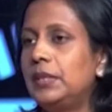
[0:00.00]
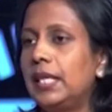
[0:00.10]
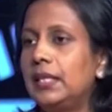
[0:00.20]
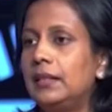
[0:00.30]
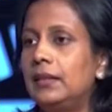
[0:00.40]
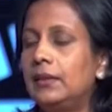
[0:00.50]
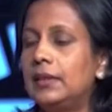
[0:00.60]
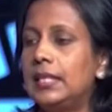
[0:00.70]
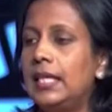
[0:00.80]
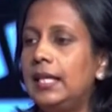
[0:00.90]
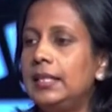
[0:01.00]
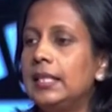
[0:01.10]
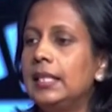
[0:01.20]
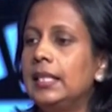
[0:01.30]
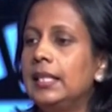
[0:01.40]
channel on
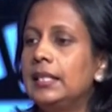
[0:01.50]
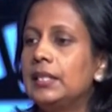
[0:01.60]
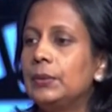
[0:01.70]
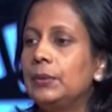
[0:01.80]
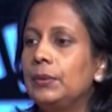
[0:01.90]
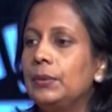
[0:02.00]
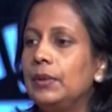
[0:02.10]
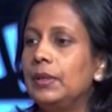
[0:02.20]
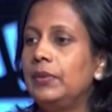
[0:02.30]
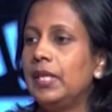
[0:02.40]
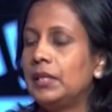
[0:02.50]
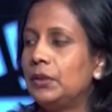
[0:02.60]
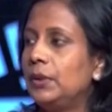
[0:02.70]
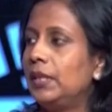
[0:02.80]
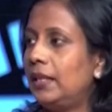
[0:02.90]
SLAS. So we
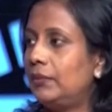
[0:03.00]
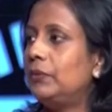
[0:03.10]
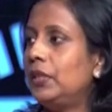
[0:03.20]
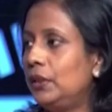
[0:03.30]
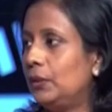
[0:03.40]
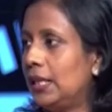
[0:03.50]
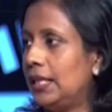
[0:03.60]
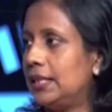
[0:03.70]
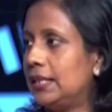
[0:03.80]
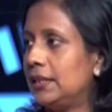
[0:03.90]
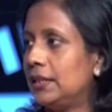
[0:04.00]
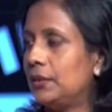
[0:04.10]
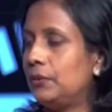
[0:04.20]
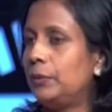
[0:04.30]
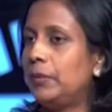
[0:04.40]
actually have a video cast.
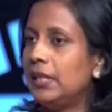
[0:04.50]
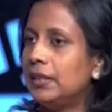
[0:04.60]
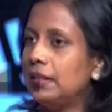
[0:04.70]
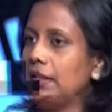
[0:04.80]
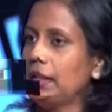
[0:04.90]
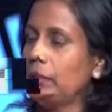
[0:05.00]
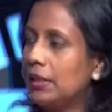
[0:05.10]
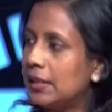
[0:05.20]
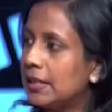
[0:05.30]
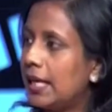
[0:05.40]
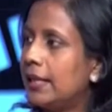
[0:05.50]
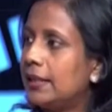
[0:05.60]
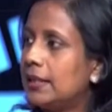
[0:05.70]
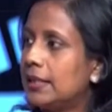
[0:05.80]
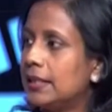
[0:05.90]
So we bring the eminent
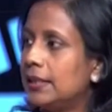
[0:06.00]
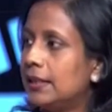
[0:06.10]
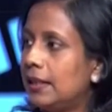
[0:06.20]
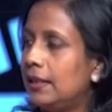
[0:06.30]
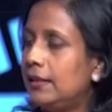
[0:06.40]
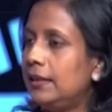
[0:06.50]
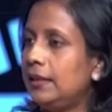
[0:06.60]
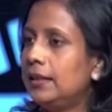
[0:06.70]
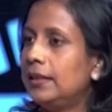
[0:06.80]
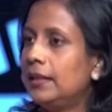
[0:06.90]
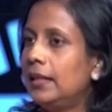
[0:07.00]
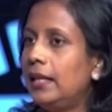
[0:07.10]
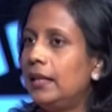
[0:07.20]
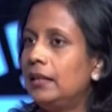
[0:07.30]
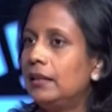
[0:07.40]
scientists in the country
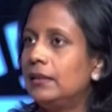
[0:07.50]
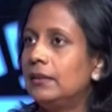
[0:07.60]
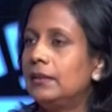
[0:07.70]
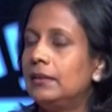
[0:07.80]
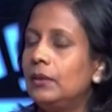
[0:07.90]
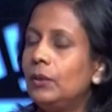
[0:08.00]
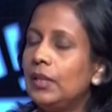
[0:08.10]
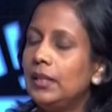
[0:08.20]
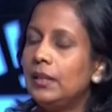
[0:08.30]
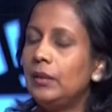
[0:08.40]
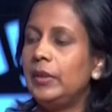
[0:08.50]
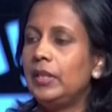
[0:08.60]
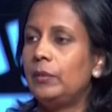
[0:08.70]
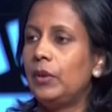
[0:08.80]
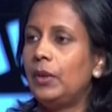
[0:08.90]
and talk a little
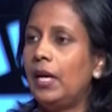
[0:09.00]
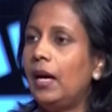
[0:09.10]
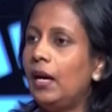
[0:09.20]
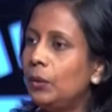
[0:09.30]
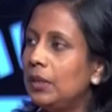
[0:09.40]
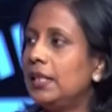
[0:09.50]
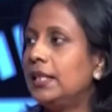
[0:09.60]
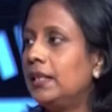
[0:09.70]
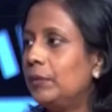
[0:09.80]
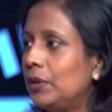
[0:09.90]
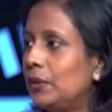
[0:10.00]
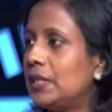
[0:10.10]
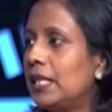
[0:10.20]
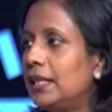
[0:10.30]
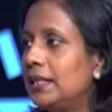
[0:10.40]
bit about how they came into
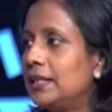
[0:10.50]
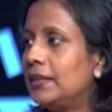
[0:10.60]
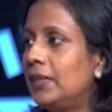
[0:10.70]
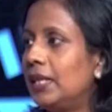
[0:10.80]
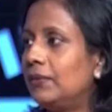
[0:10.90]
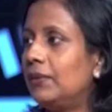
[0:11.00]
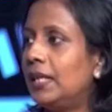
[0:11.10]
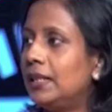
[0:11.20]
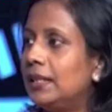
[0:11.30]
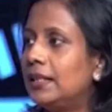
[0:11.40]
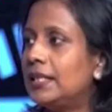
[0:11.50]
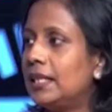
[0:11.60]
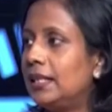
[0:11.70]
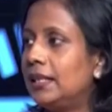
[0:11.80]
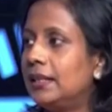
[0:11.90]
science, why they are
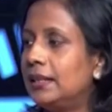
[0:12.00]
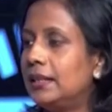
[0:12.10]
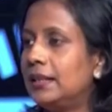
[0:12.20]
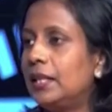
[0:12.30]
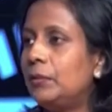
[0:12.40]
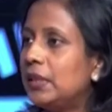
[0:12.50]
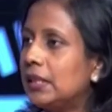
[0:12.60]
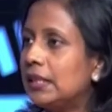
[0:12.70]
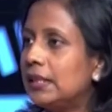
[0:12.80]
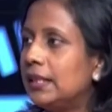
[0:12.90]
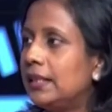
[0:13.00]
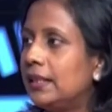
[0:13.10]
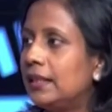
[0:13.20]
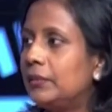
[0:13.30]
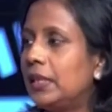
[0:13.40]
studying in that particular
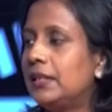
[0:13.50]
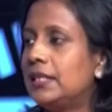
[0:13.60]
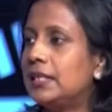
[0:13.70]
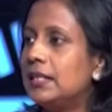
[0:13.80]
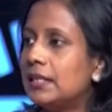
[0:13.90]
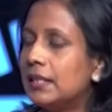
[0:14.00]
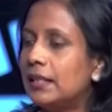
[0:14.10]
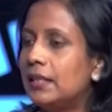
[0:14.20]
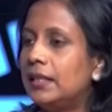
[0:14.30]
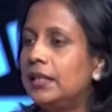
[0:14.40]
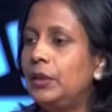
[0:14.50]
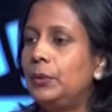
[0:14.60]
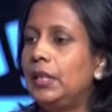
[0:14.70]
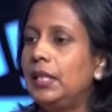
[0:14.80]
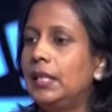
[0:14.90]
area, what research are they
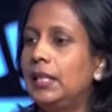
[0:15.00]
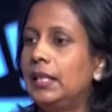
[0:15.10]
doing.